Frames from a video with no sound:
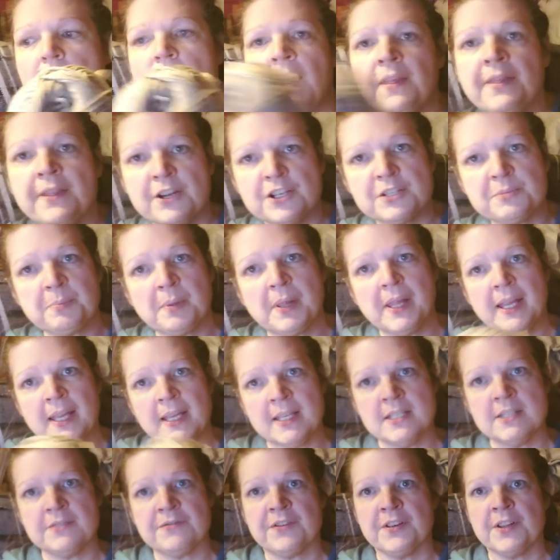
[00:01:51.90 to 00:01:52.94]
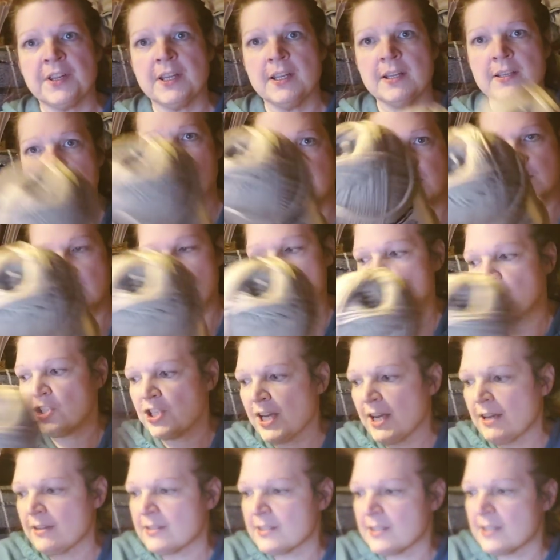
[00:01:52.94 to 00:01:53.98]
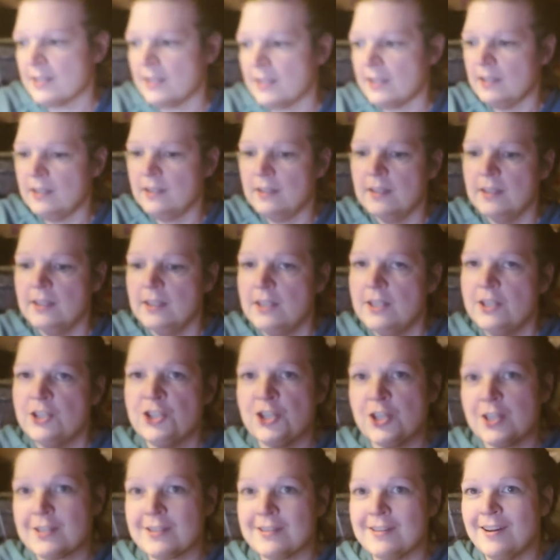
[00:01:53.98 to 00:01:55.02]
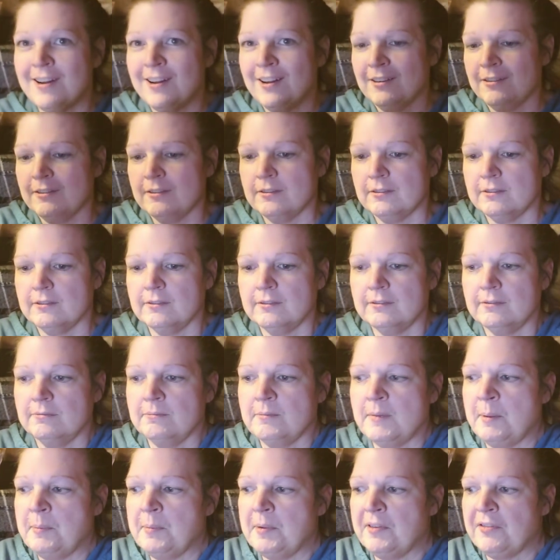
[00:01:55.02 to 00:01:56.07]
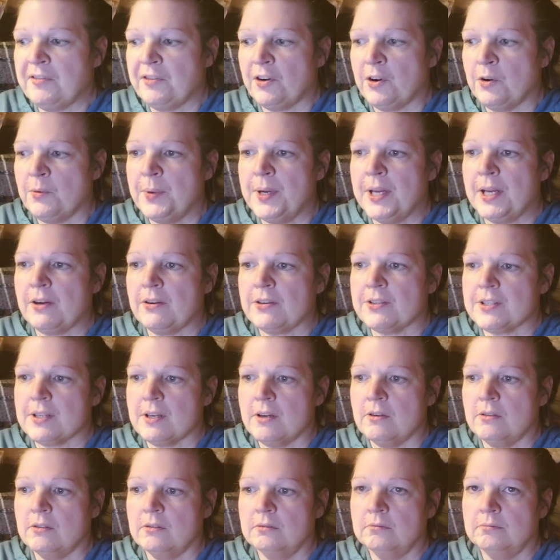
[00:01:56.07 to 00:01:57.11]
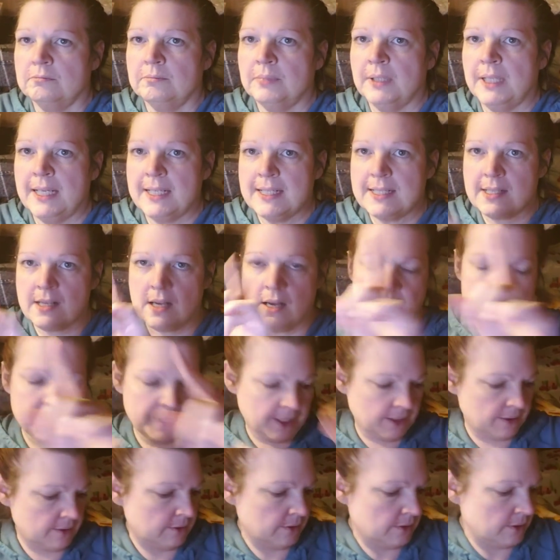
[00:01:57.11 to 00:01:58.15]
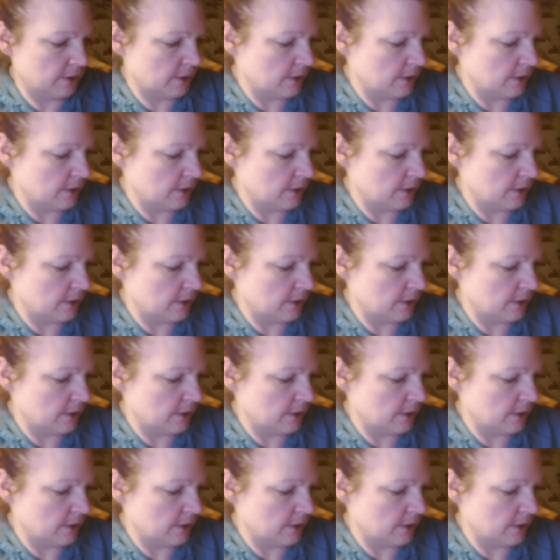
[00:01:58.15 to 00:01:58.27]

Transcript: And there's plans for these. You shall see. Just not maybe for a week or so, but it's coming.